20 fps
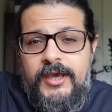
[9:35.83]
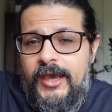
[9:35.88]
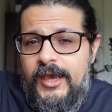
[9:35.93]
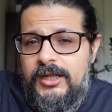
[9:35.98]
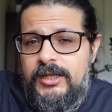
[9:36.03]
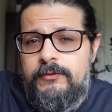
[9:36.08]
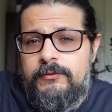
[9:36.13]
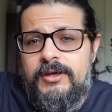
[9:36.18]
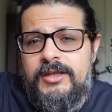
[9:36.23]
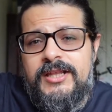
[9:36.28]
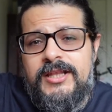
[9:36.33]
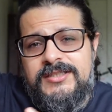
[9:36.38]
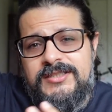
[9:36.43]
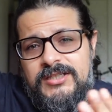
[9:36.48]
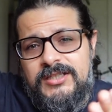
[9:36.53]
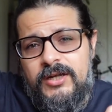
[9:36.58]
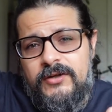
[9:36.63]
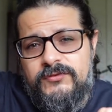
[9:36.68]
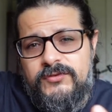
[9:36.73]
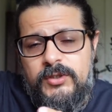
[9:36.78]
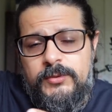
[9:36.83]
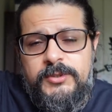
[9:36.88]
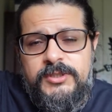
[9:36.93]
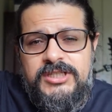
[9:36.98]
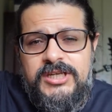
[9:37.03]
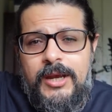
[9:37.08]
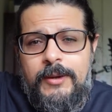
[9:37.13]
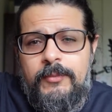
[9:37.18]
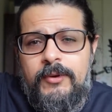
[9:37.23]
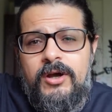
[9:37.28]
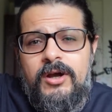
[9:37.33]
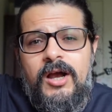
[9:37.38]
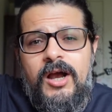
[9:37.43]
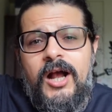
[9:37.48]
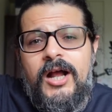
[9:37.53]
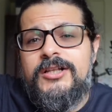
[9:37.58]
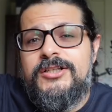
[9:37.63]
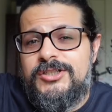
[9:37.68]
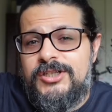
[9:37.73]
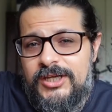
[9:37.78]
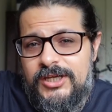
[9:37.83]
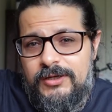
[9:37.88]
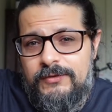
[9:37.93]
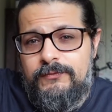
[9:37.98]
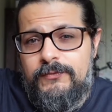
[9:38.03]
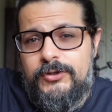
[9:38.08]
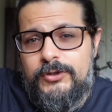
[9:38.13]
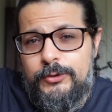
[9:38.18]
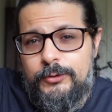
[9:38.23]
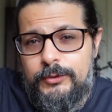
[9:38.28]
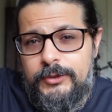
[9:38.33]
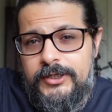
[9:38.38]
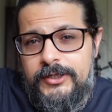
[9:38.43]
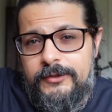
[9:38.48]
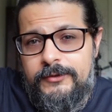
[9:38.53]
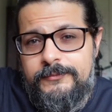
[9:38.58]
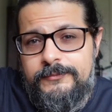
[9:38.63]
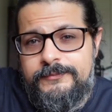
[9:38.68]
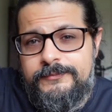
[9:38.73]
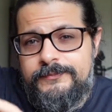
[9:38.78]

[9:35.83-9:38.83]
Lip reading: Anyway, that's enough jibber jabber. I'll check in with you later.